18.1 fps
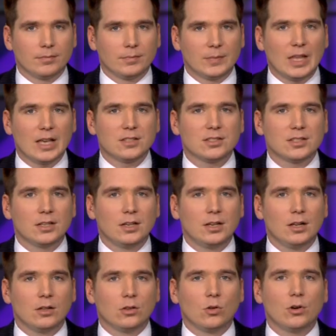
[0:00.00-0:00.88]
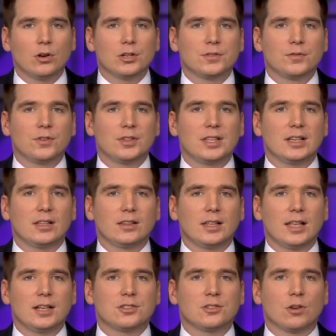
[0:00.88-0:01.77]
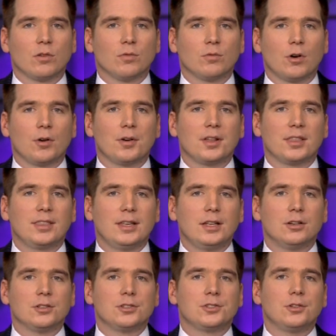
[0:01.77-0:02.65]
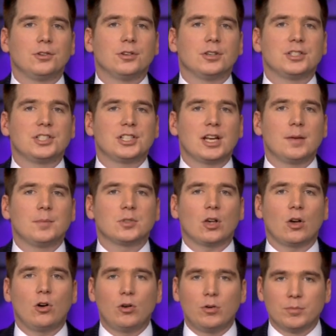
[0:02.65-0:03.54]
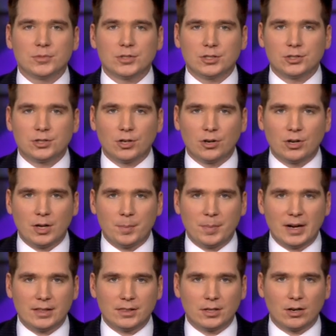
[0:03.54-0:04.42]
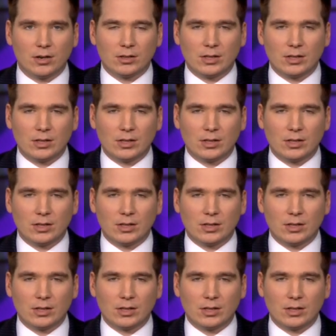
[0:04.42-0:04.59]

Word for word: Next, lawyers for the alleged Aurora theater shooter James Holmes showed up at their